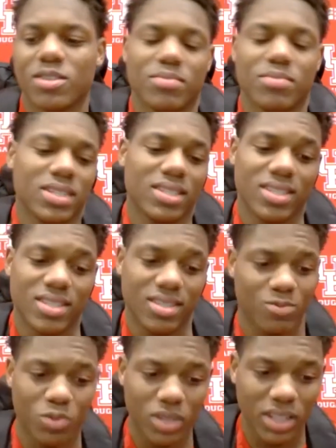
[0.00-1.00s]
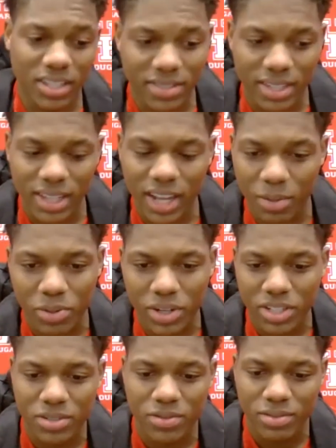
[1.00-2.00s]
It just relieves a lot of
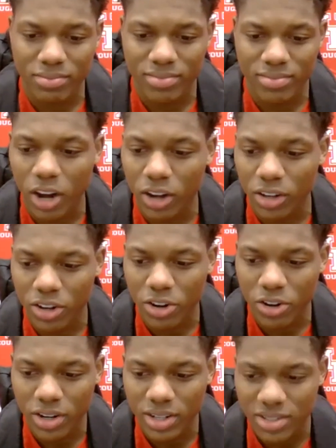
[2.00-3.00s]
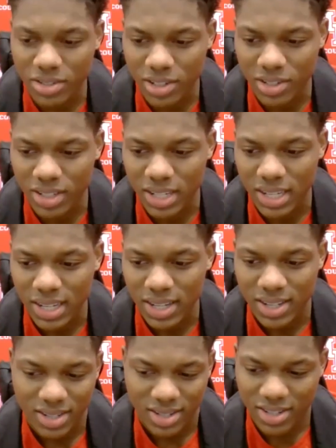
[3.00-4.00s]
pressure from all the guards, I don't
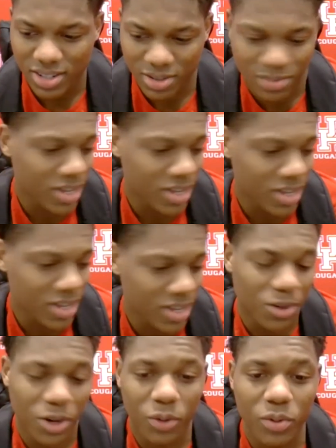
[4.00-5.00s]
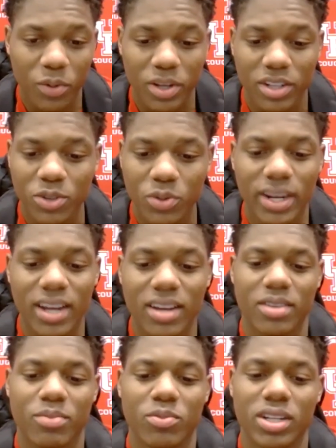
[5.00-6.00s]
know what we'll do without
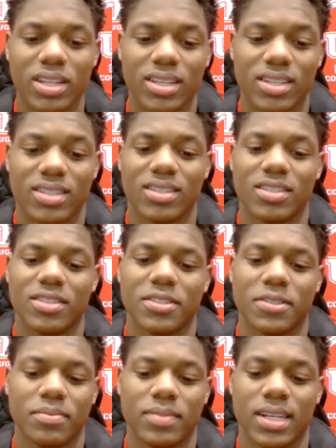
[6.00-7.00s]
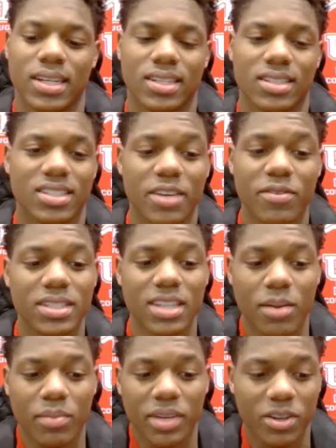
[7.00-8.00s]
him, really. Just every
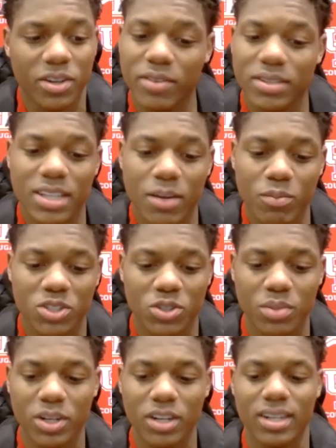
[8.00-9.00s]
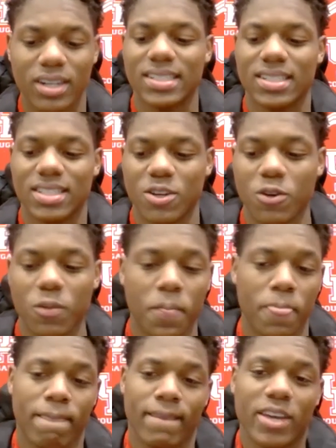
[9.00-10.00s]
time we shoot a ball, I just know
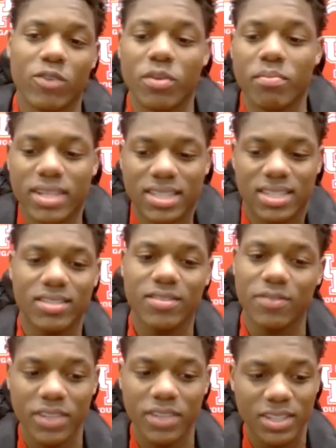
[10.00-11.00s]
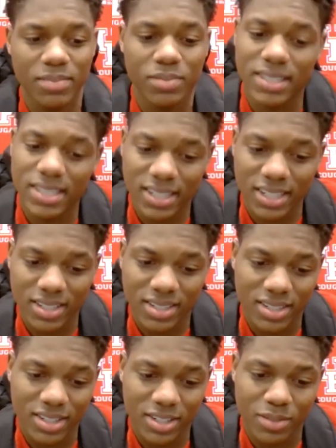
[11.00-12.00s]
if we miss it, 50% of the
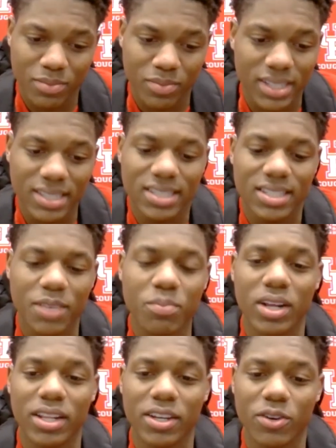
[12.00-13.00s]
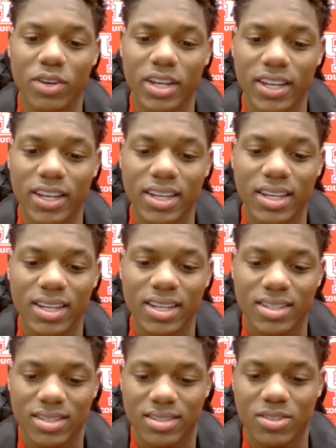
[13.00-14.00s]
misses he probably going to get.
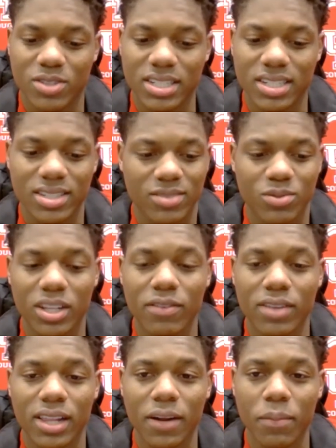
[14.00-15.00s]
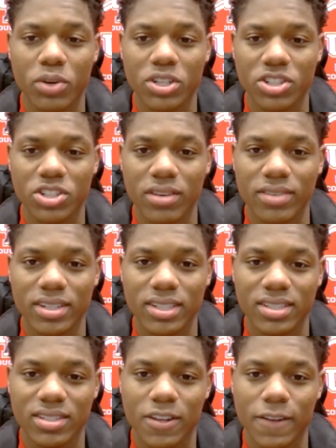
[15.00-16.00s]
So it just relieves a lot of pressure off us.